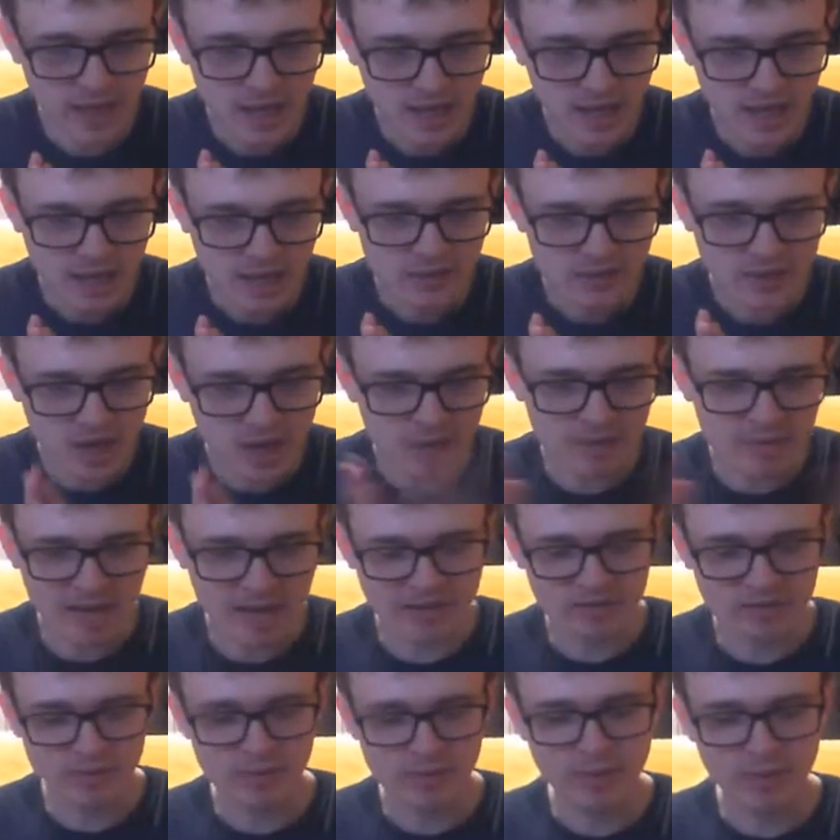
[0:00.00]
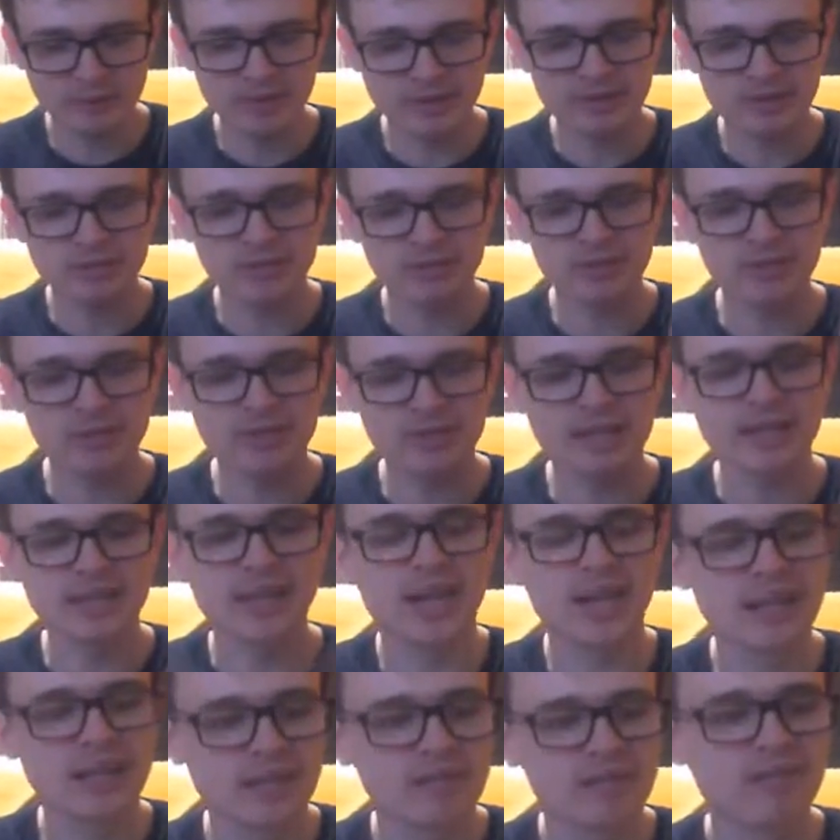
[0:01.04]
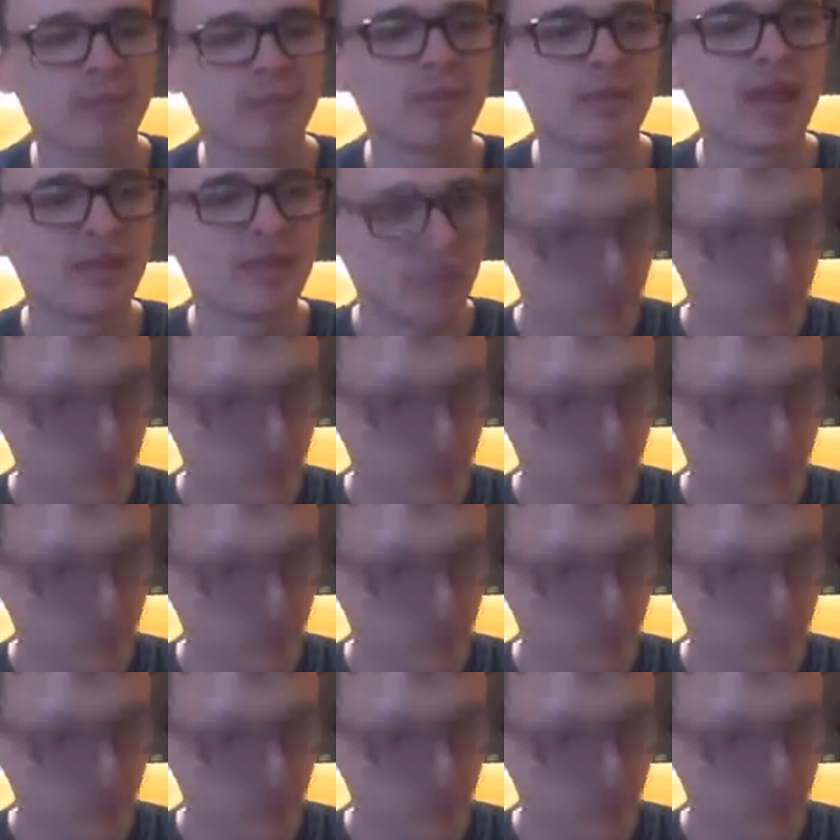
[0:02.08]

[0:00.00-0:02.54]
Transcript: So Microsoft probably just looked at the idea of a platform